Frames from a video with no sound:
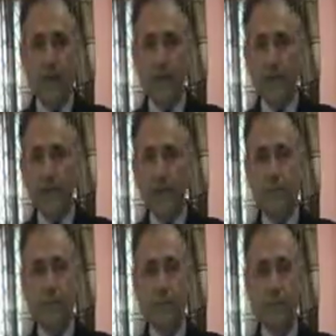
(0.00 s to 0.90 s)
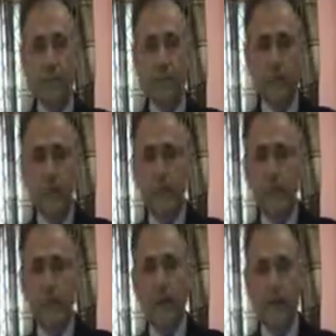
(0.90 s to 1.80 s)
length of the zoom
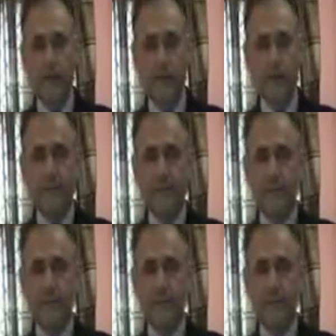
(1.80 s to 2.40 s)
lens.